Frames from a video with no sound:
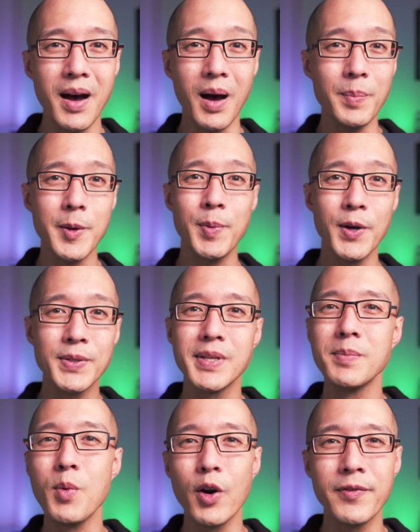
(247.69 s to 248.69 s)
I'll be
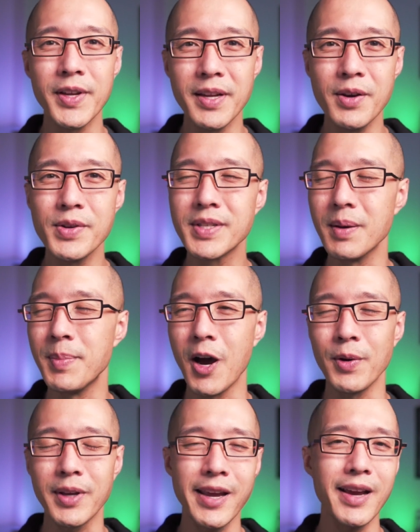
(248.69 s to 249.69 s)
posting more videos
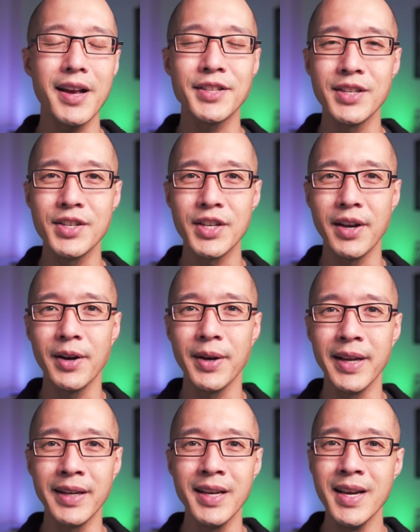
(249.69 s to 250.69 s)
about chaos
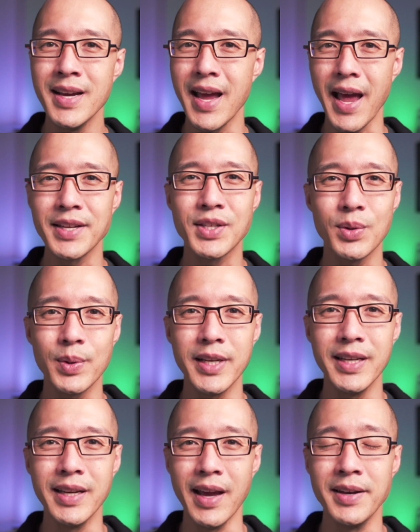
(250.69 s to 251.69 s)
engineering,
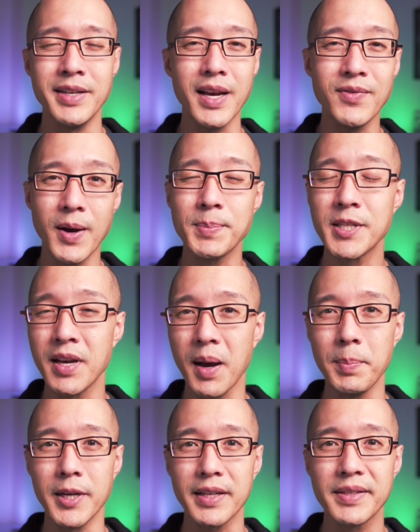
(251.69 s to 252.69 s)
SRE, and DevOps
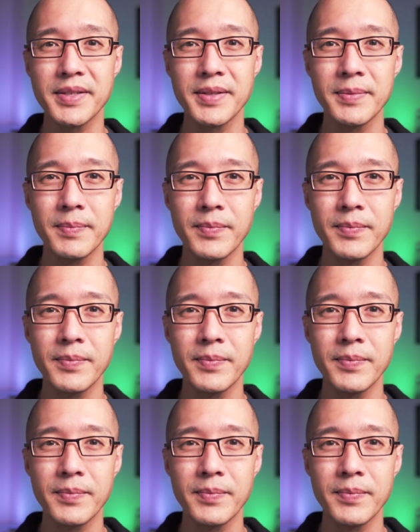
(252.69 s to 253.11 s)
topics.